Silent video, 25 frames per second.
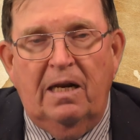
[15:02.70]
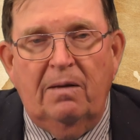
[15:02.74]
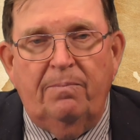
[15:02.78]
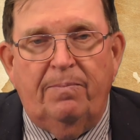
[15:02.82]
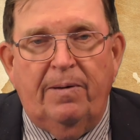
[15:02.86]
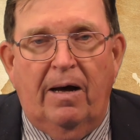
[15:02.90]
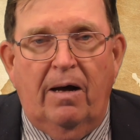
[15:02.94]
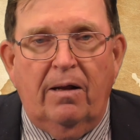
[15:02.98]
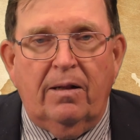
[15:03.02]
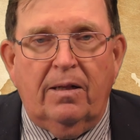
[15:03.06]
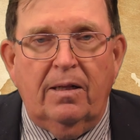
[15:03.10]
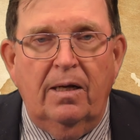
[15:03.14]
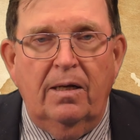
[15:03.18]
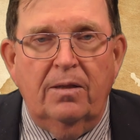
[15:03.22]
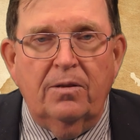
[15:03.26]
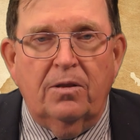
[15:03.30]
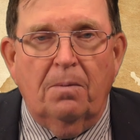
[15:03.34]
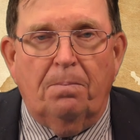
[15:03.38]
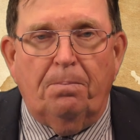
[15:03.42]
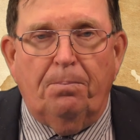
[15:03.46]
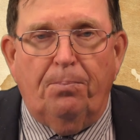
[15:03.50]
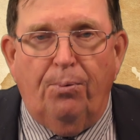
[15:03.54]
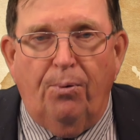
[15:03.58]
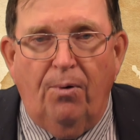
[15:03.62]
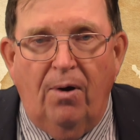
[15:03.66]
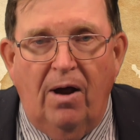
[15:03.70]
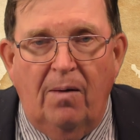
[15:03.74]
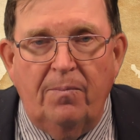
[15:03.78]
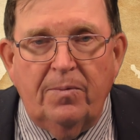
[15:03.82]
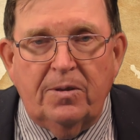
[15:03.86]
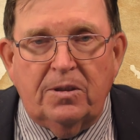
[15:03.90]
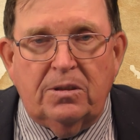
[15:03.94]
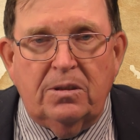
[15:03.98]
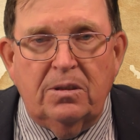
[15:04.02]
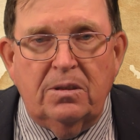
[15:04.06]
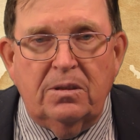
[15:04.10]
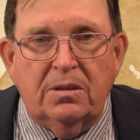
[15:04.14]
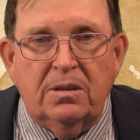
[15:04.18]
about the
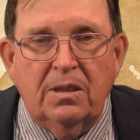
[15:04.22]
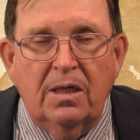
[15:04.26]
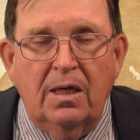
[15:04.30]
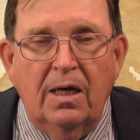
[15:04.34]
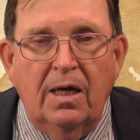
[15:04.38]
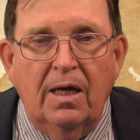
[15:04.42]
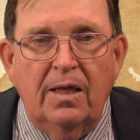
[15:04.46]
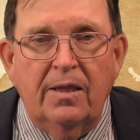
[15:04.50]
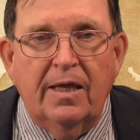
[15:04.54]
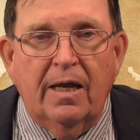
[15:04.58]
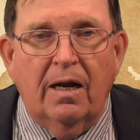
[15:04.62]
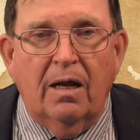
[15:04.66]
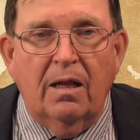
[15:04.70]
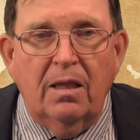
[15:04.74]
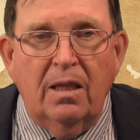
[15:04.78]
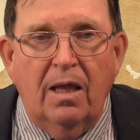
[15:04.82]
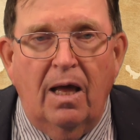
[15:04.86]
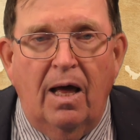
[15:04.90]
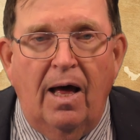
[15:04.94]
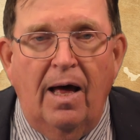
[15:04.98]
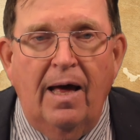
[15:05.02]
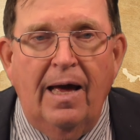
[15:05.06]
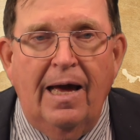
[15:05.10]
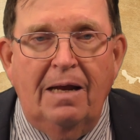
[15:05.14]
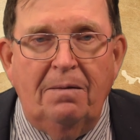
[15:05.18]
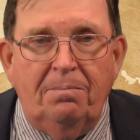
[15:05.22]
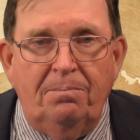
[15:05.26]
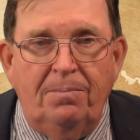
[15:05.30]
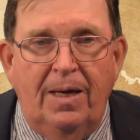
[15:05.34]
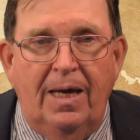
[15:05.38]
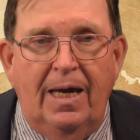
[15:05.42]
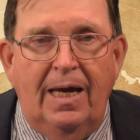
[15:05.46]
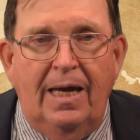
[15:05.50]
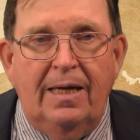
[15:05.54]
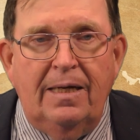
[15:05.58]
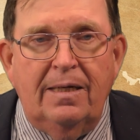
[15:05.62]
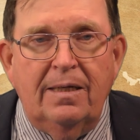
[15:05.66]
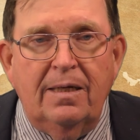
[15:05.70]
promises that Allah had
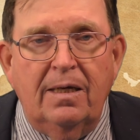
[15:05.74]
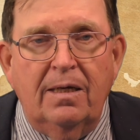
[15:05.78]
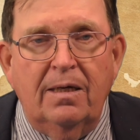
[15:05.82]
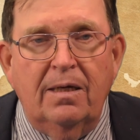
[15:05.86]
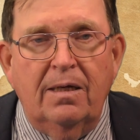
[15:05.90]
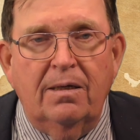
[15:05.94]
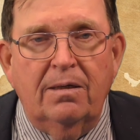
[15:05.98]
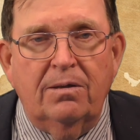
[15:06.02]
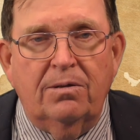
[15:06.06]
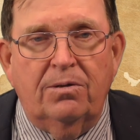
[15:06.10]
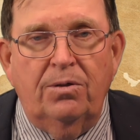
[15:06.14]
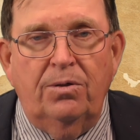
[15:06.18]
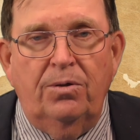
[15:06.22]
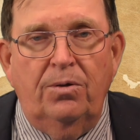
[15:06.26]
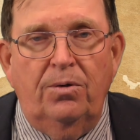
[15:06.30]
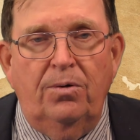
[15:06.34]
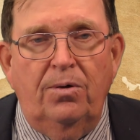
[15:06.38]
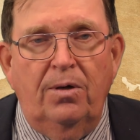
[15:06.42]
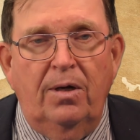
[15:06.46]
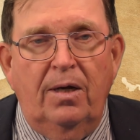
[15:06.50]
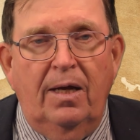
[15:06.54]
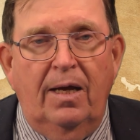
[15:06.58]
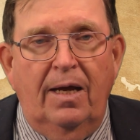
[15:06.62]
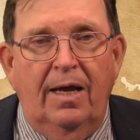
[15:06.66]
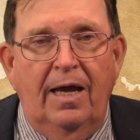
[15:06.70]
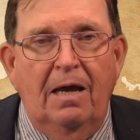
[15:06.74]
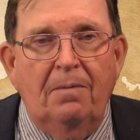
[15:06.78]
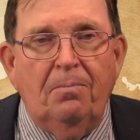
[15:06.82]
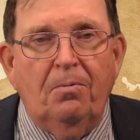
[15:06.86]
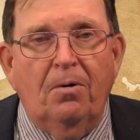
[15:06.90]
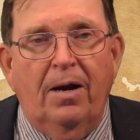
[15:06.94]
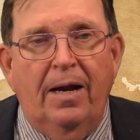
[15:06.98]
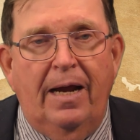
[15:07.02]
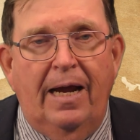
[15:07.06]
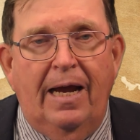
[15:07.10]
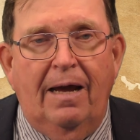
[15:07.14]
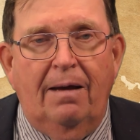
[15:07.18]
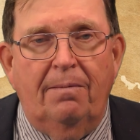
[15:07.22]
made to
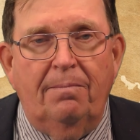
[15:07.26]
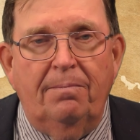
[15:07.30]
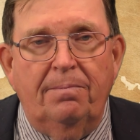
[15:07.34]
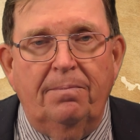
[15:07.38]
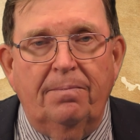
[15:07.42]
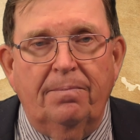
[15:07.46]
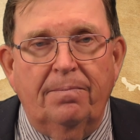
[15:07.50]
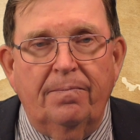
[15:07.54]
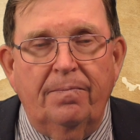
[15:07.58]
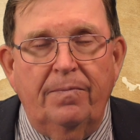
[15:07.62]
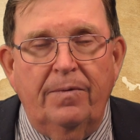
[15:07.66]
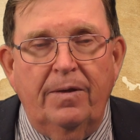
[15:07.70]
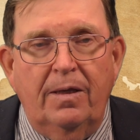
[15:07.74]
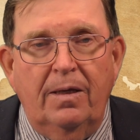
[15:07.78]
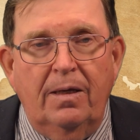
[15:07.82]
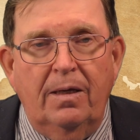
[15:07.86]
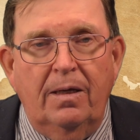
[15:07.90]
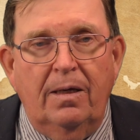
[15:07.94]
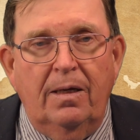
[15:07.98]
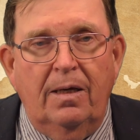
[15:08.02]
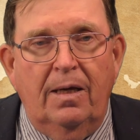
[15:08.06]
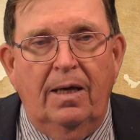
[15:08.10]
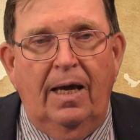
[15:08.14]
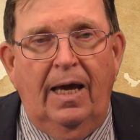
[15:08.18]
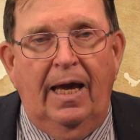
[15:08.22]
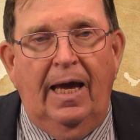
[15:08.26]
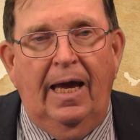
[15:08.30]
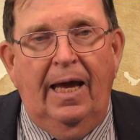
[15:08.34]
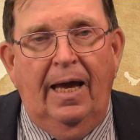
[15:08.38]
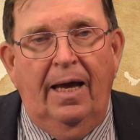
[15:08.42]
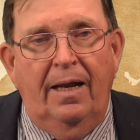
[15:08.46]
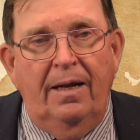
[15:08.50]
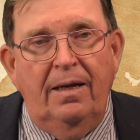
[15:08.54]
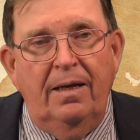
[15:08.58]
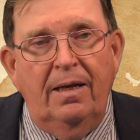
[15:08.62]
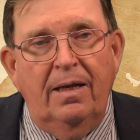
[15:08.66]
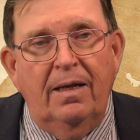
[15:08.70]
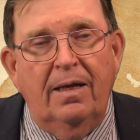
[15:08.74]
Abraham.
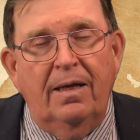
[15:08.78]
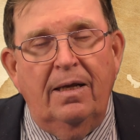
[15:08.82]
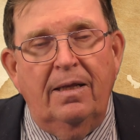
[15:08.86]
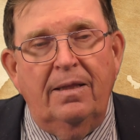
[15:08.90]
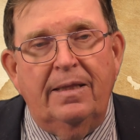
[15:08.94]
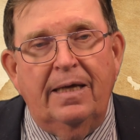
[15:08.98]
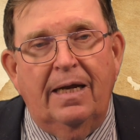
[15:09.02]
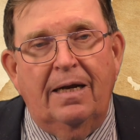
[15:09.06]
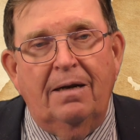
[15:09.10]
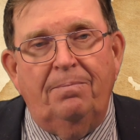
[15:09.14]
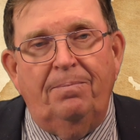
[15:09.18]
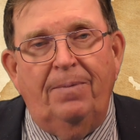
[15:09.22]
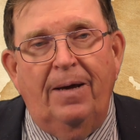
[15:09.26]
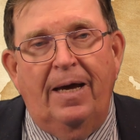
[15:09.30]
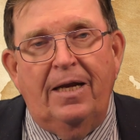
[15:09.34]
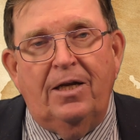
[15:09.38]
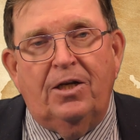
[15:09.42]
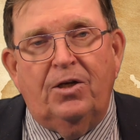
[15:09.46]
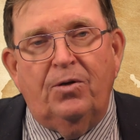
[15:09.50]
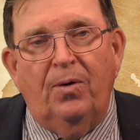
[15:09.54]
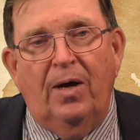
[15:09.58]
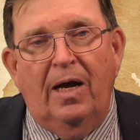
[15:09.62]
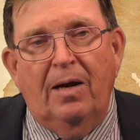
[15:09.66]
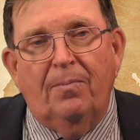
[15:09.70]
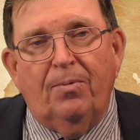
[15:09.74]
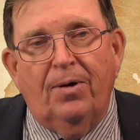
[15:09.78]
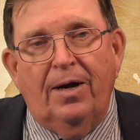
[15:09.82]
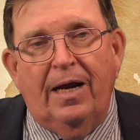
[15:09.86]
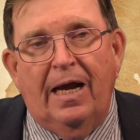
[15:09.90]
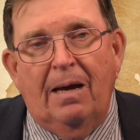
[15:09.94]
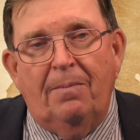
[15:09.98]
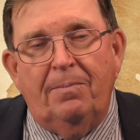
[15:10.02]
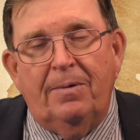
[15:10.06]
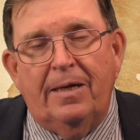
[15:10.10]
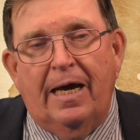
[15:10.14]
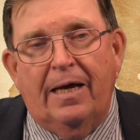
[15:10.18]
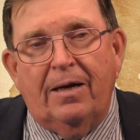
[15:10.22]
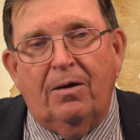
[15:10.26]
And that it made to
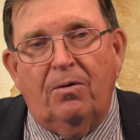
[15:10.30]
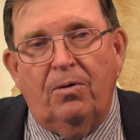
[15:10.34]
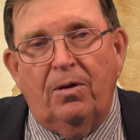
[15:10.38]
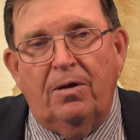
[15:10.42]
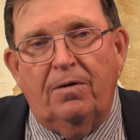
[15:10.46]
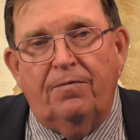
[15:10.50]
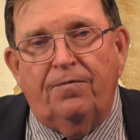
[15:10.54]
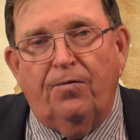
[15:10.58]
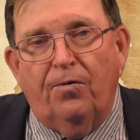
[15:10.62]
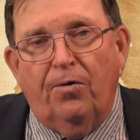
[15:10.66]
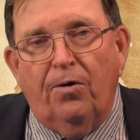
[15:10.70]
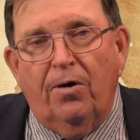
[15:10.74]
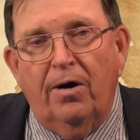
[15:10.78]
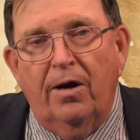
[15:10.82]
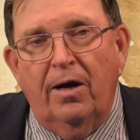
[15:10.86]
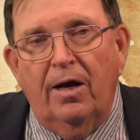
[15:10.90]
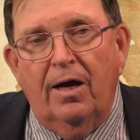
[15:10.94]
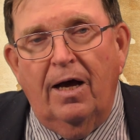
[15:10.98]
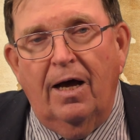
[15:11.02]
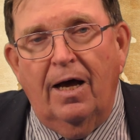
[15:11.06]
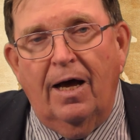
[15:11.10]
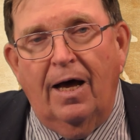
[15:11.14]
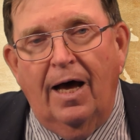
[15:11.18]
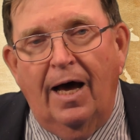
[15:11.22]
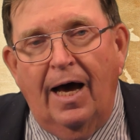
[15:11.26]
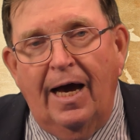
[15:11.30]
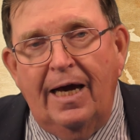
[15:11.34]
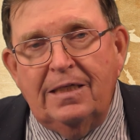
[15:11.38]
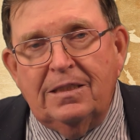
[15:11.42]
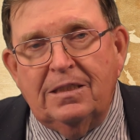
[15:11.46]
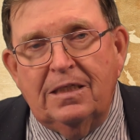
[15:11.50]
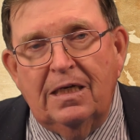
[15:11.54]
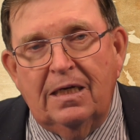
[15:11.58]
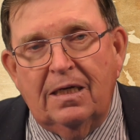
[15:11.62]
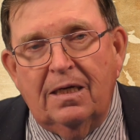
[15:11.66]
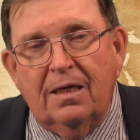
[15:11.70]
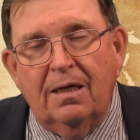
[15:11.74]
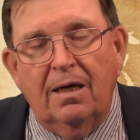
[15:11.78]
Abraham not only for
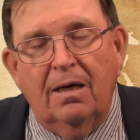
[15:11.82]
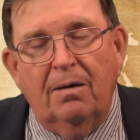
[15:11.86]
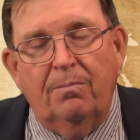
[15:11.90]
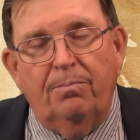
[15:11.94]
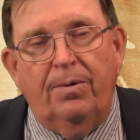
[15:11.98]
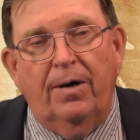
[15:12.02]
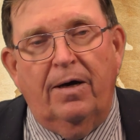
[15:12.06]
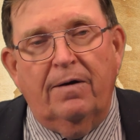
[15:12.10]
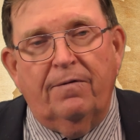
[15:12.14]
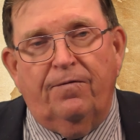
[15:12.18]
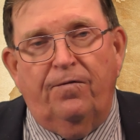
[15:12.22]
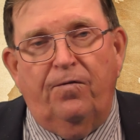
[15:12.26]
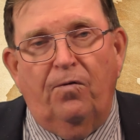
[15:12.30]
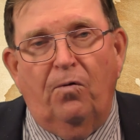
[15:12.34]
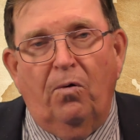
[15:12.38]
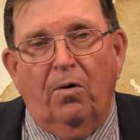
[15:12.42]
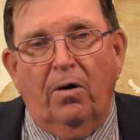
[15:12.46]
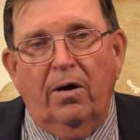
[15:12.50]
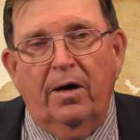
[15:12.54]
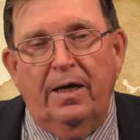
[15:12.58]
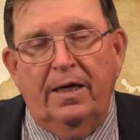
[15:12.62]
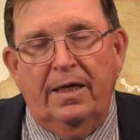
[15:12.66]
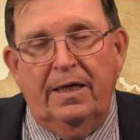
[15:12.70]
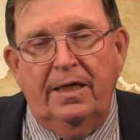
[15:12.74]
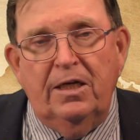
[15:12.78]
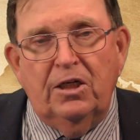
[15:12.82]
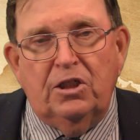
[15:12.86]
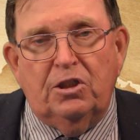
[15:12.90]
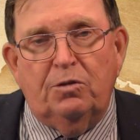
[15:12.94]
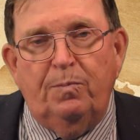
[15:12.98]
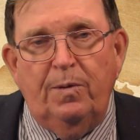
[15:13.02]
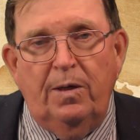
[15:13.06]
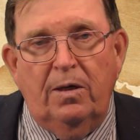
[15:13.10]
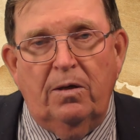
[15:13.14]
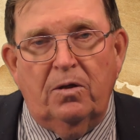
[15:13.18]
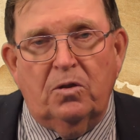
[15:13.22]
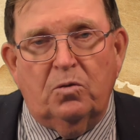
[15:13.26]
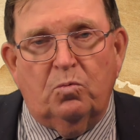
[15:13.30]
Isaac, but for
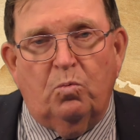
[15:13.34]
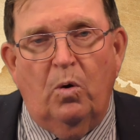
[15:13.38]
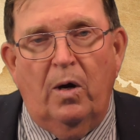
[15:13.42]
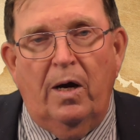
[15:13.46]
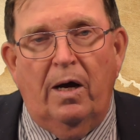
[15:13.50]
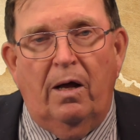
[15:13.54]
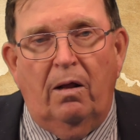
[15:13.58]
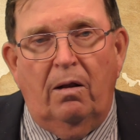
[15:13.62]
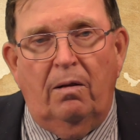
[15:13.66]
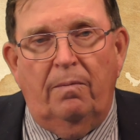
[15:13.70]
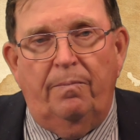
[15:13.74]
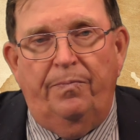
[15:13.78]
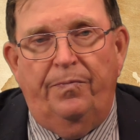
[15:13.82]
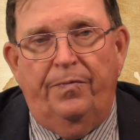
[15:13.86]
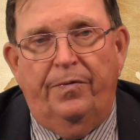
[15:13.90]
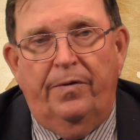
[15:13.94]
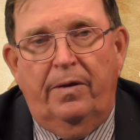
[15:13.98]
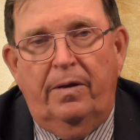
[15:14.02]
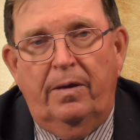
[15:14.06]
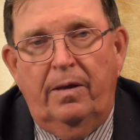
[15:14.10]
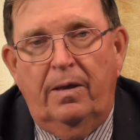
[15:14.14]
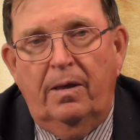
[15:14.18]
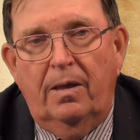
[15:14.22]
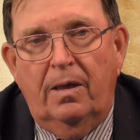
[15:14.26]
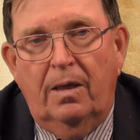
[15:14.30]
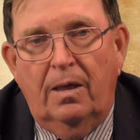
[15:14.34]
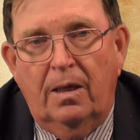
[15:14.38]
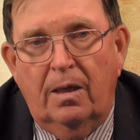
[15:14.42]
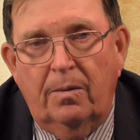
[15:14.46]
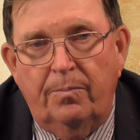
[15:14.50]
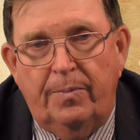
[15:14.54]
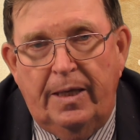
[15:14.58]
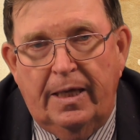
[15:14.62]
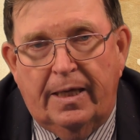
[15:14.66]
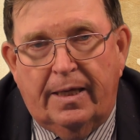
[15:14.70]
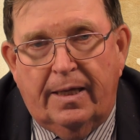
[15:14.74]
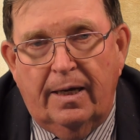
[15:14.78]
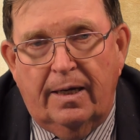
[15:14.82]
Ishmael as well.
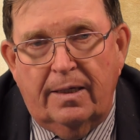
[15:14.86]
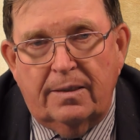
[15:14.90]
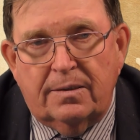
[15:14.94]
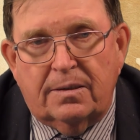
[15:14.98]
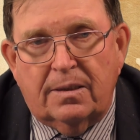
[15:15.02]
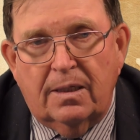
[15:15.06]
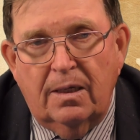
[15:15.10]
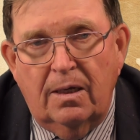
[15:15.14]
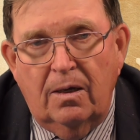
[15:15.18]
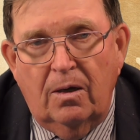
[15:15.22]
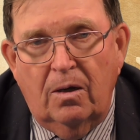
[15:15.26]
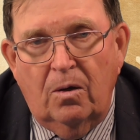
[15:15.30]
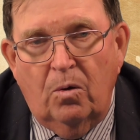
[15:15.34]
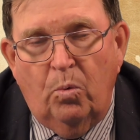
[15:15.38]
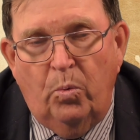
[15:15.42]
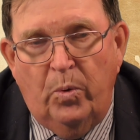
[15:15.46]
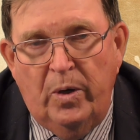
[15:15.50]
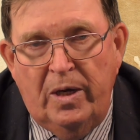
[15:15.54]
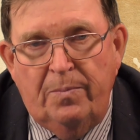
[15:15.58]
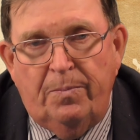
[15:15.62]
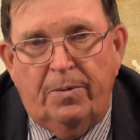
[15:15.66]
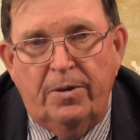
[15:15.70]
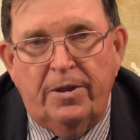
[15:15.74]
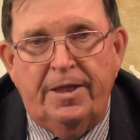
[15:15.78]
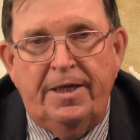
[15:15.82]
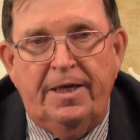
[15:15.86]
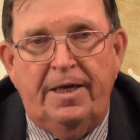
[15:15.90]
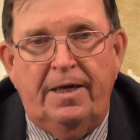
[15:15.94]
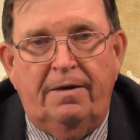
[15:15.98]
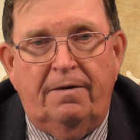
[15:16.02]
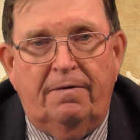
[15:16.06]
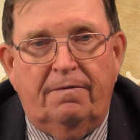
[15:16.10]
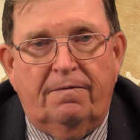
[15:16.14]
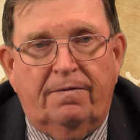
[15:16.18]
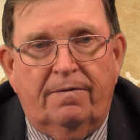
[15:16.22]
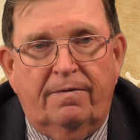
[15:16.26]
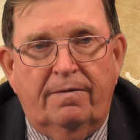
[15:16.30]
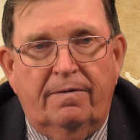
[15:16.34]
Because we
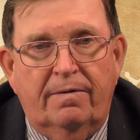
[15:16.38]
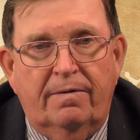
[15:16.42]
believe